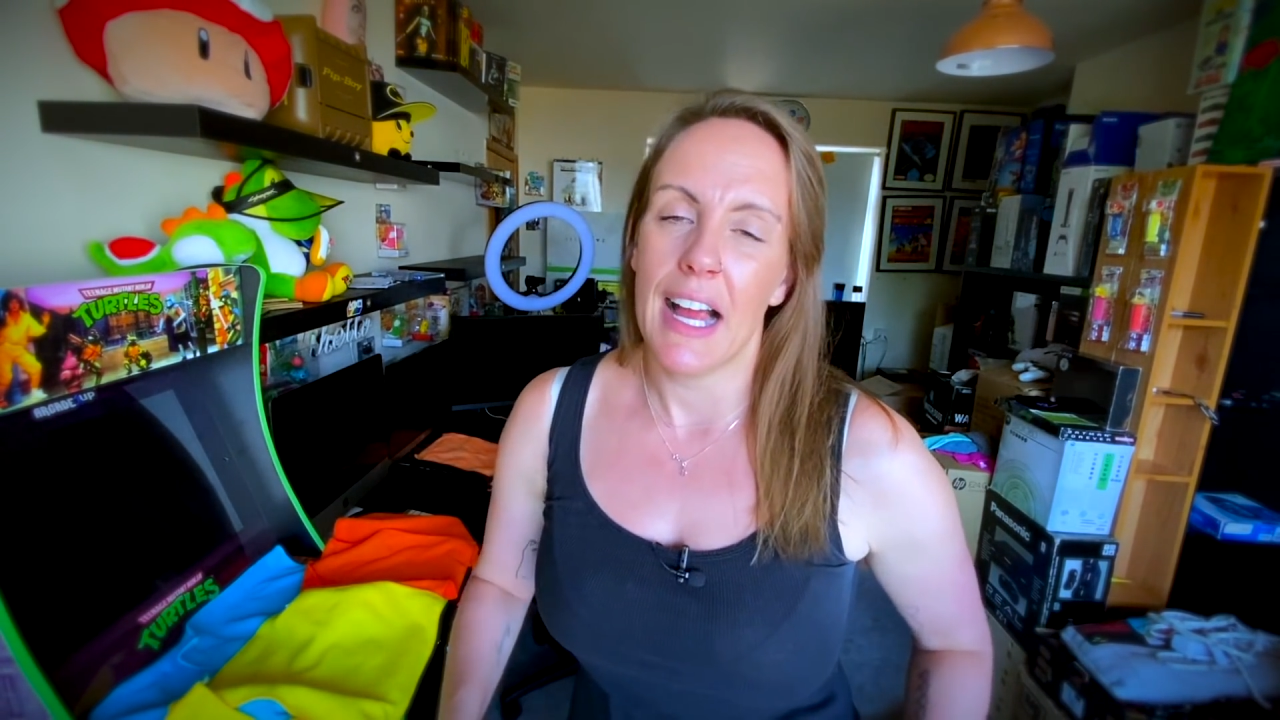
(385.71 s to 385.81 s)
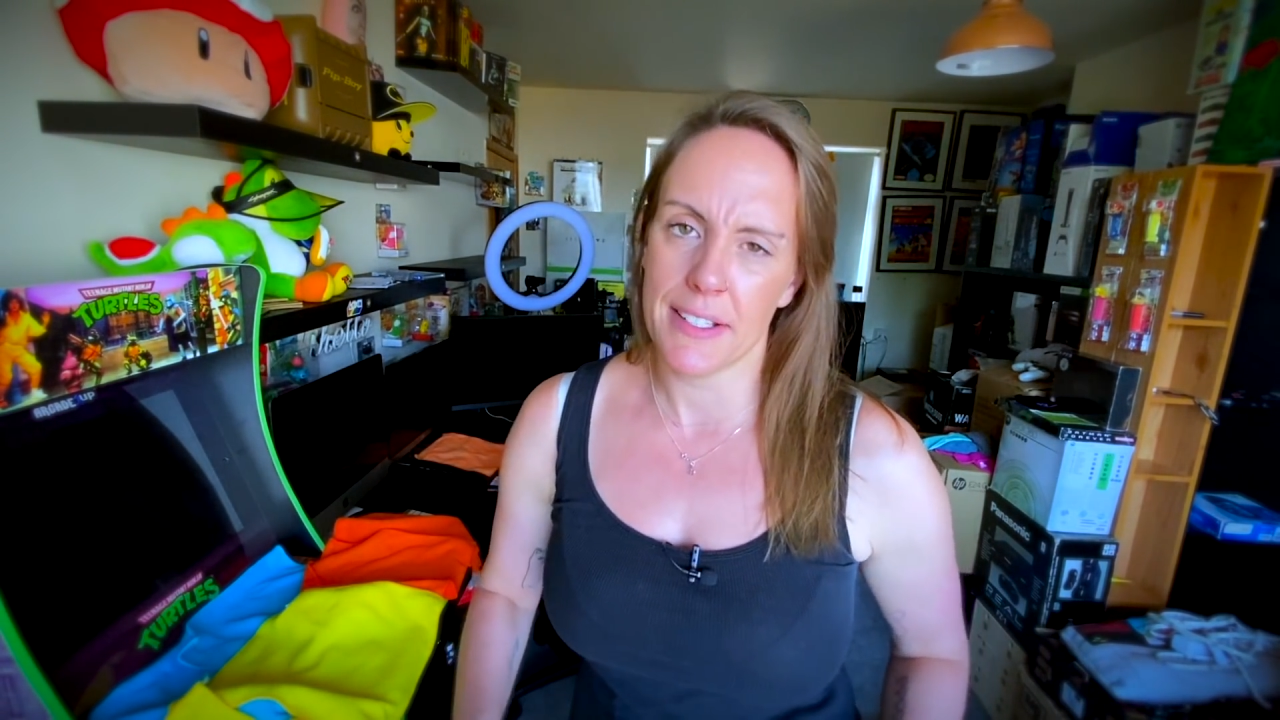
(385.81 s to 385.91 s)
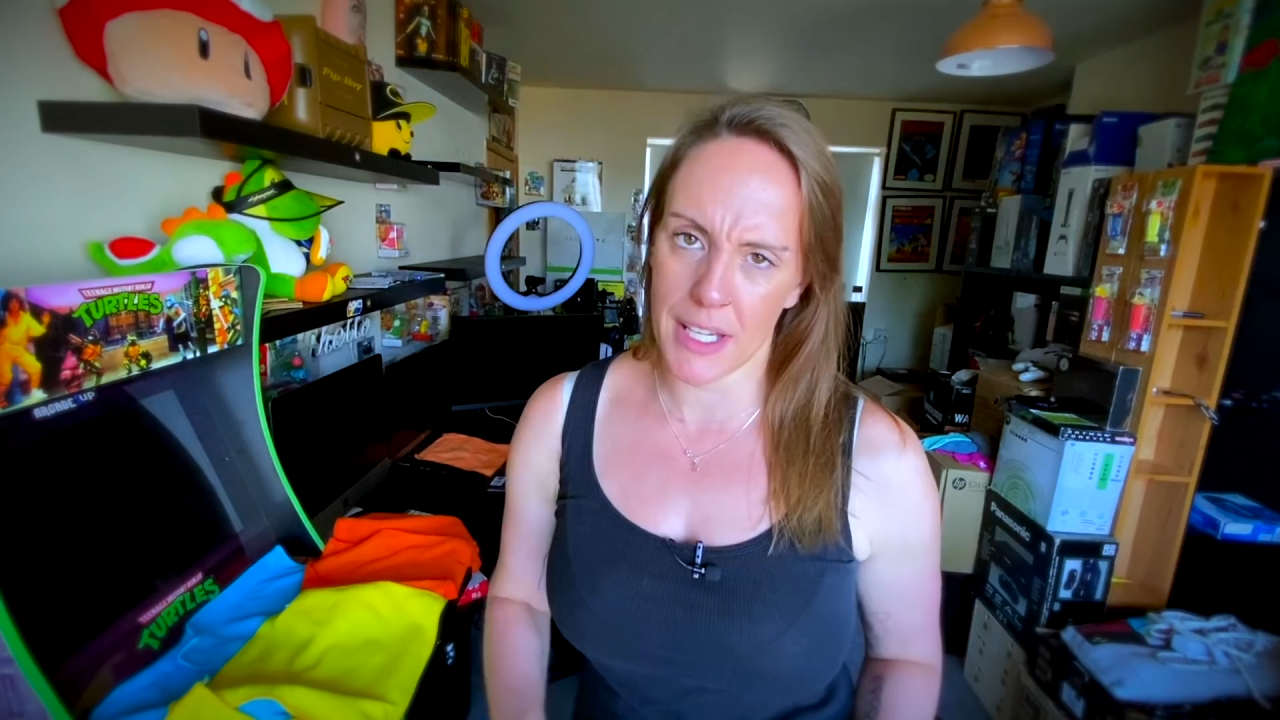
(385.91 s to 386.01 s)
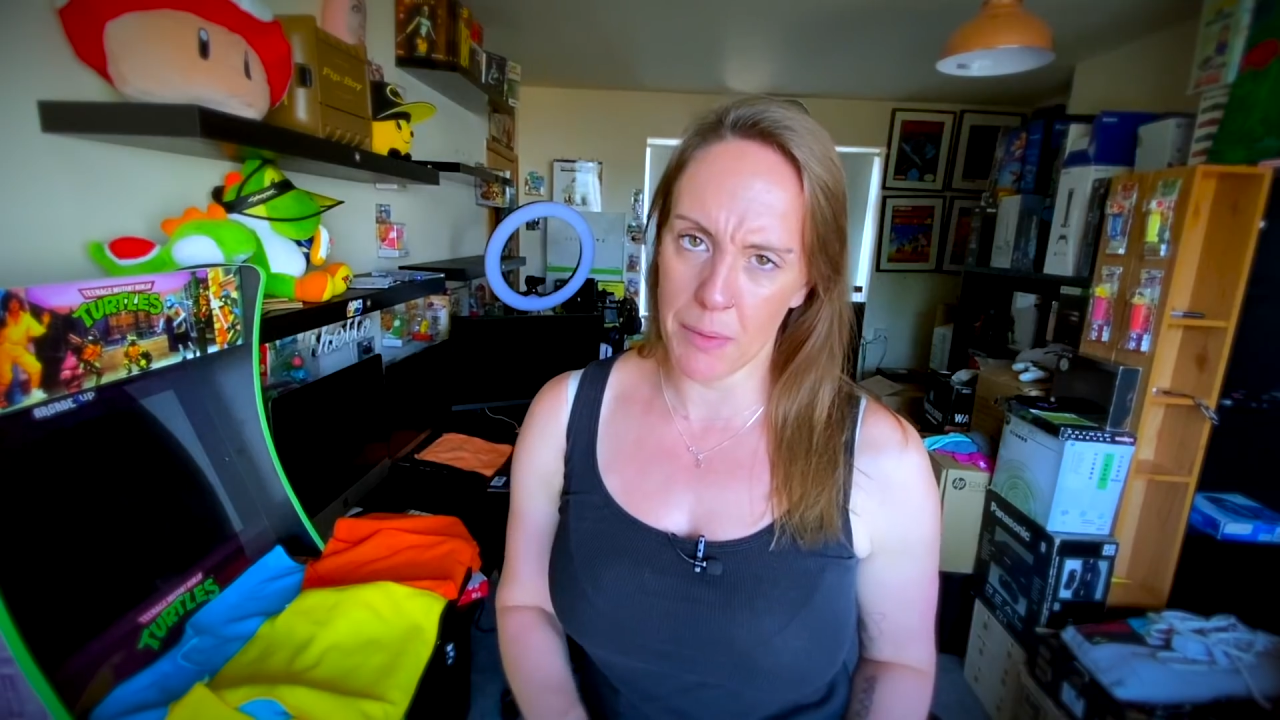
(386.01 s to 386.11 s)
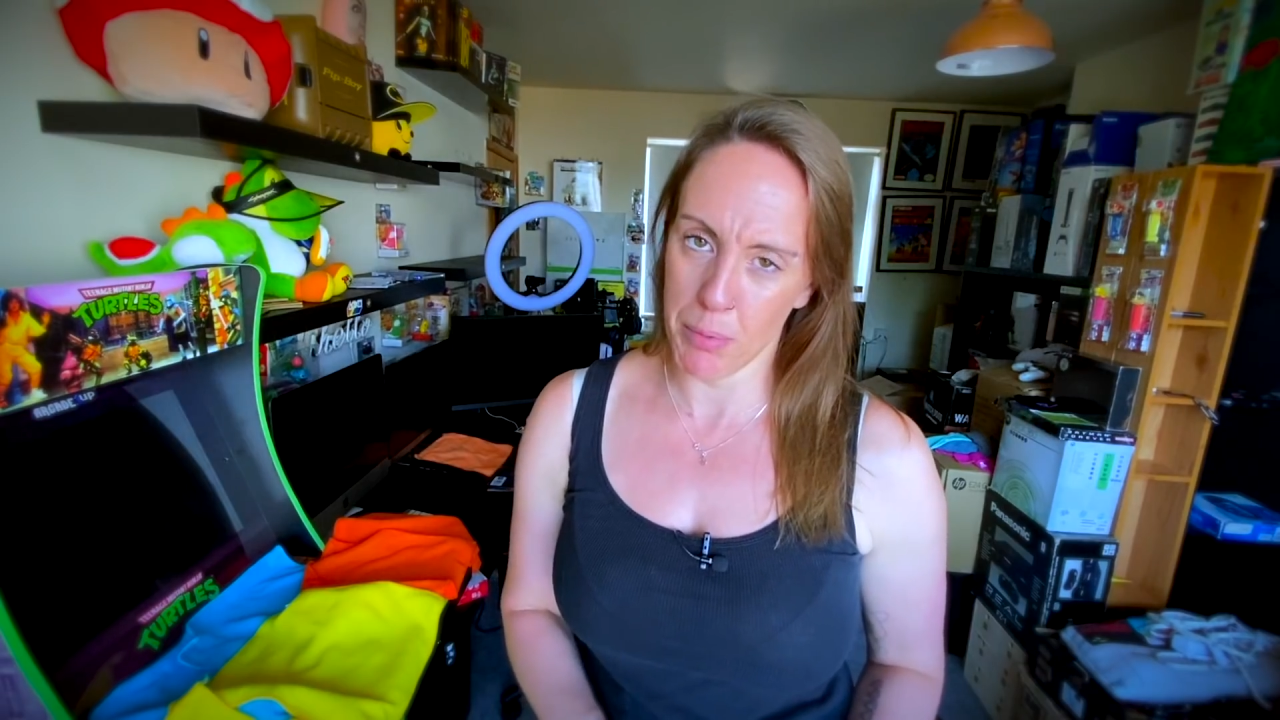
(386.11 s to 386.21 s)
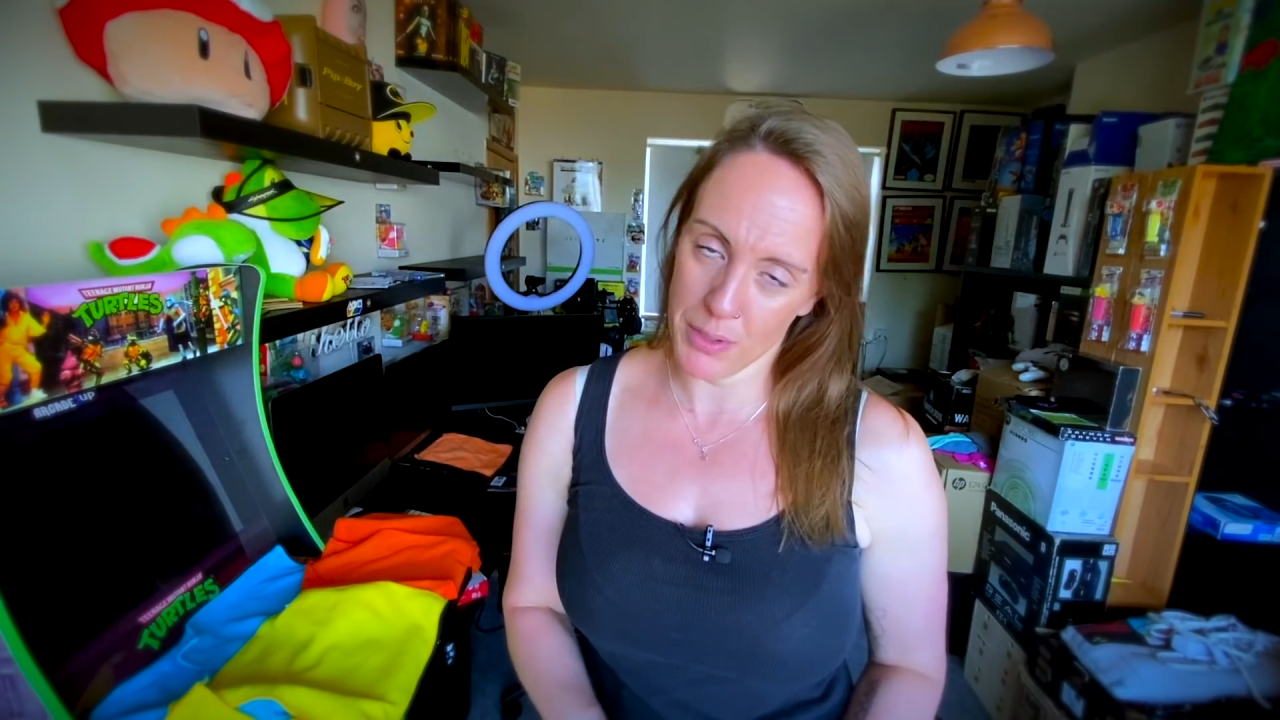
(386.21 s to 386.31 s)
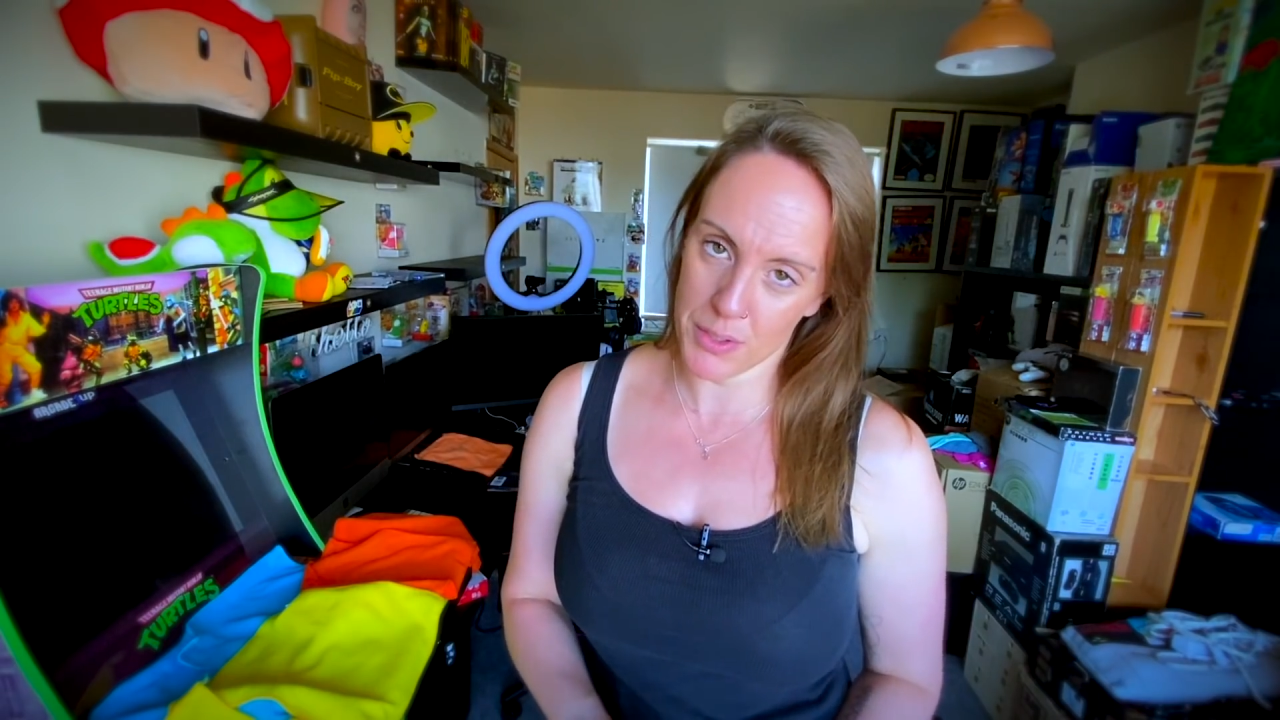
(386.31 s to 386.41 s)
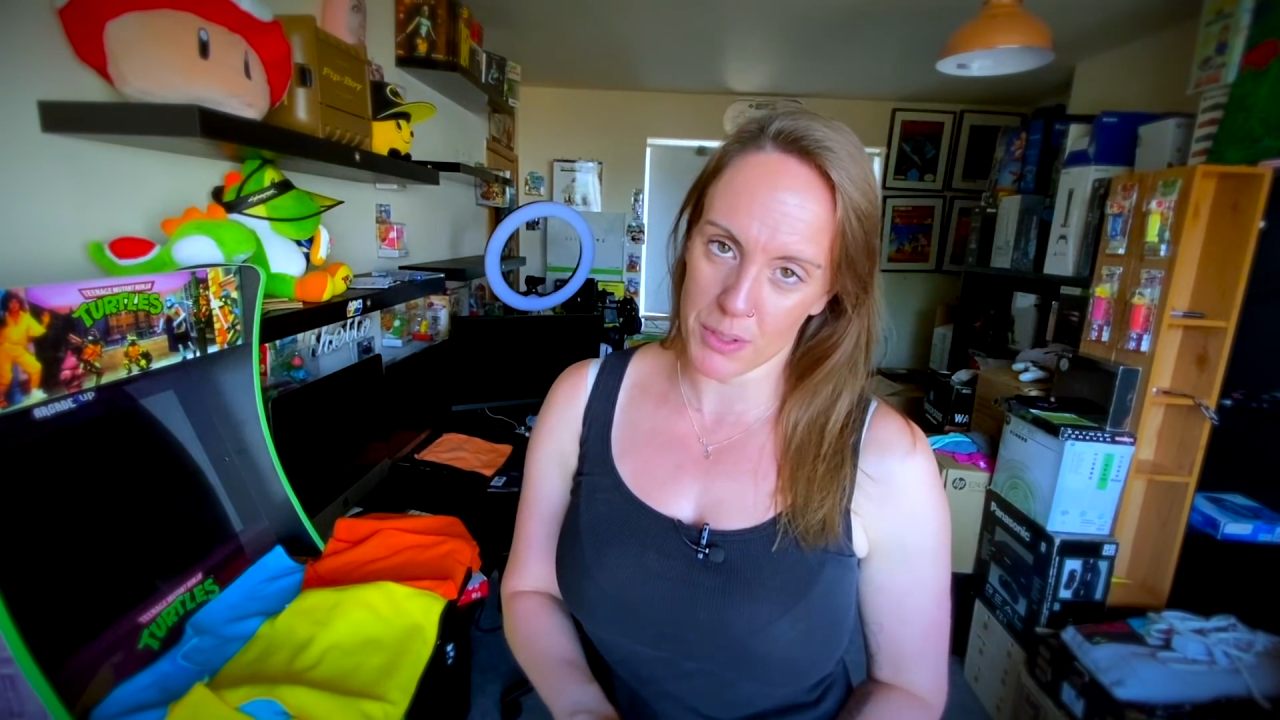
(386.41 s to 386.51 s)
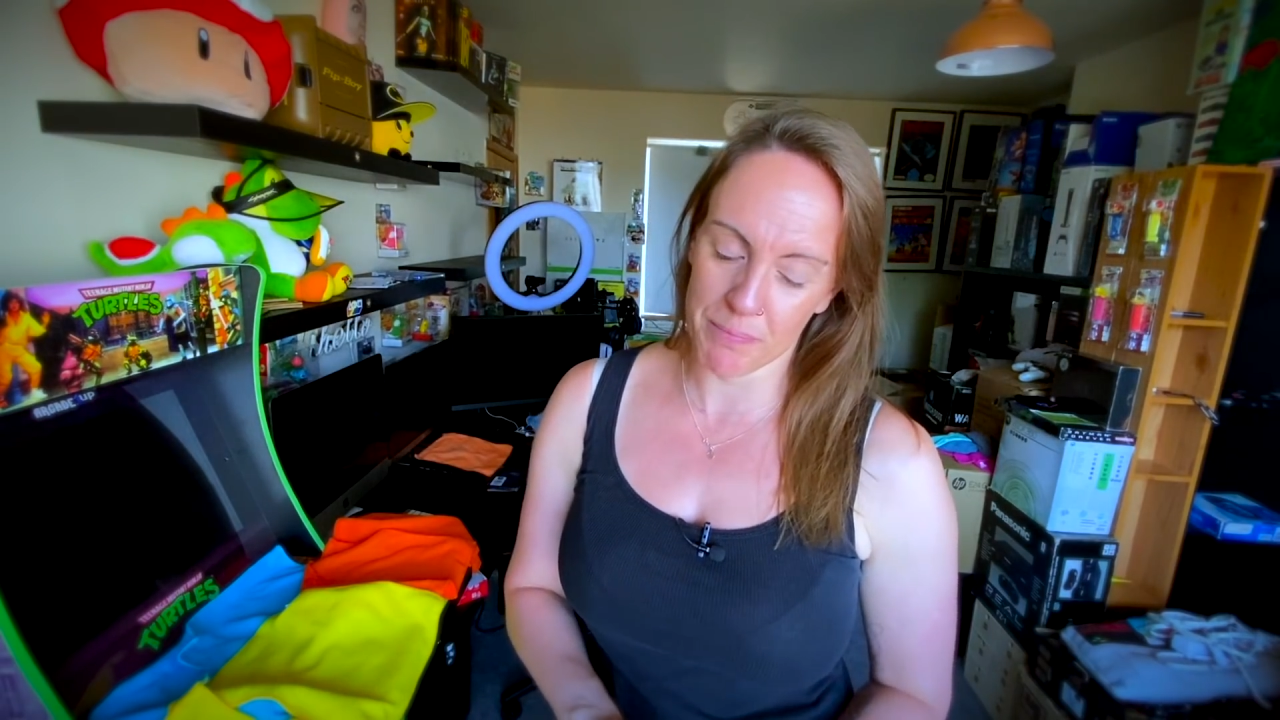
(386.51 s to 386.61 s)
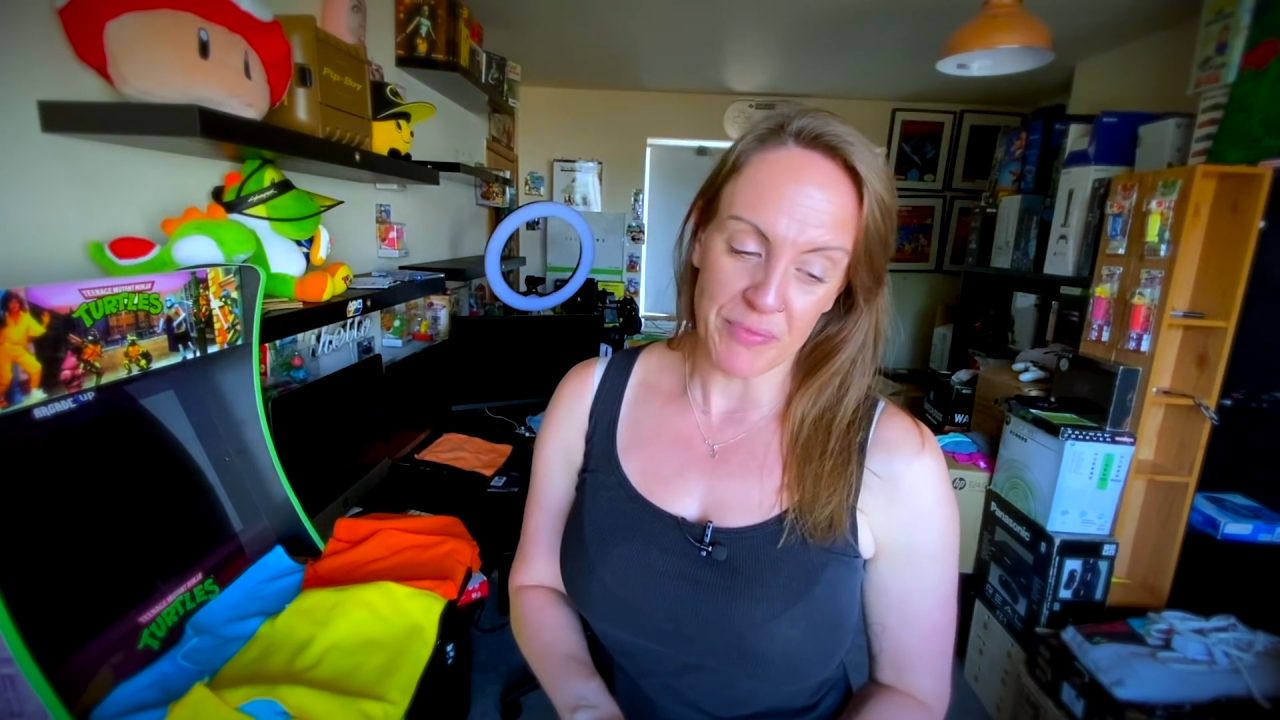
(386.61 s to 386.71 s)
as a
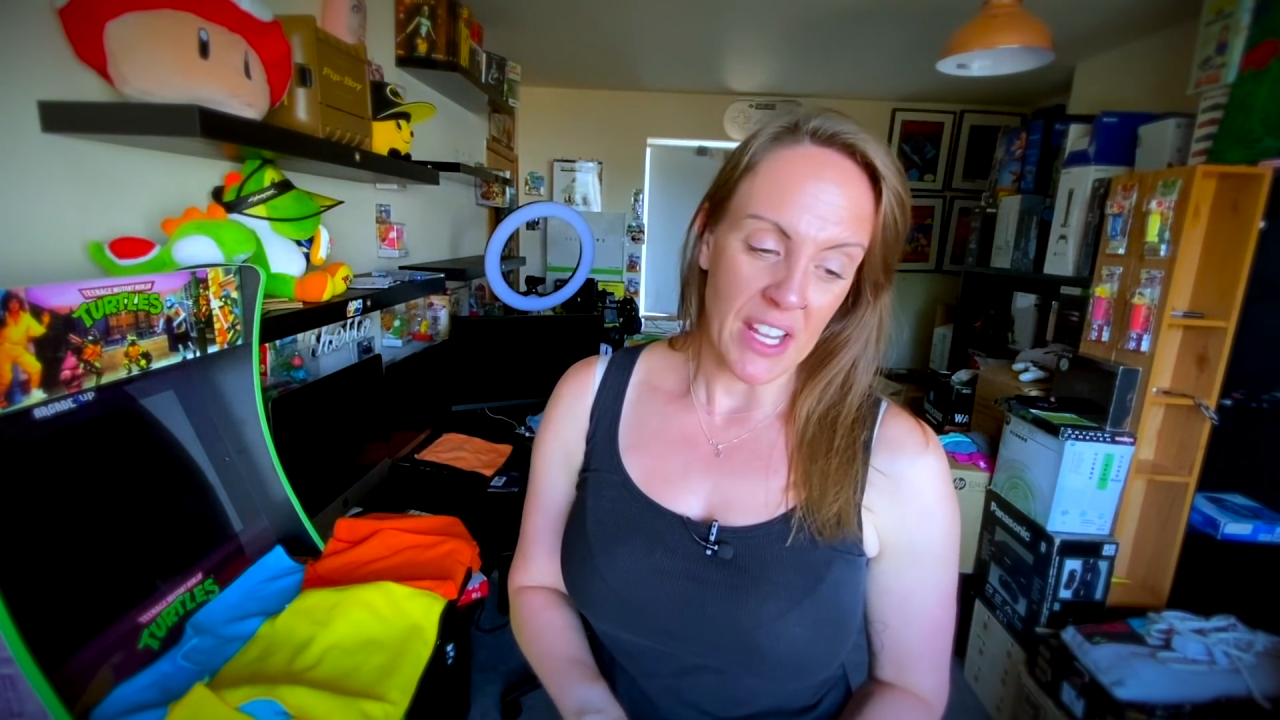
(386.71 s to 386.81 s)
bundle.